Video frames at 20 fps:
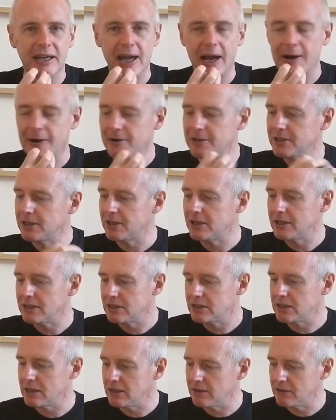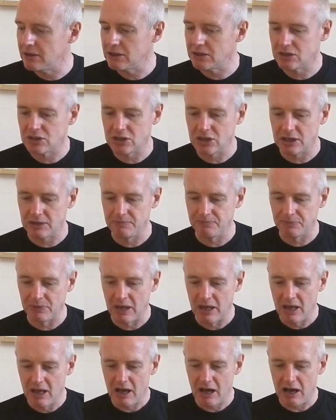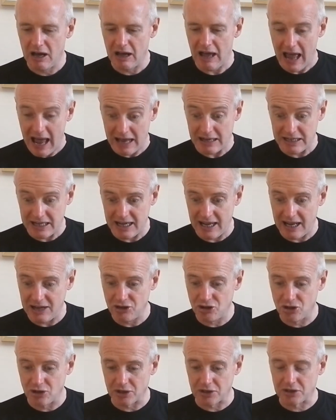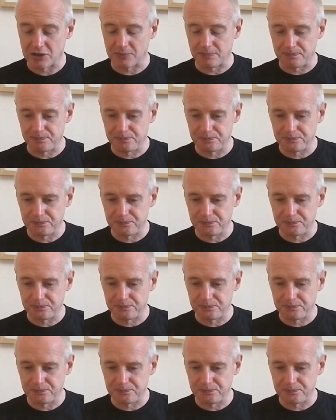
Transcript: character that's adding interest.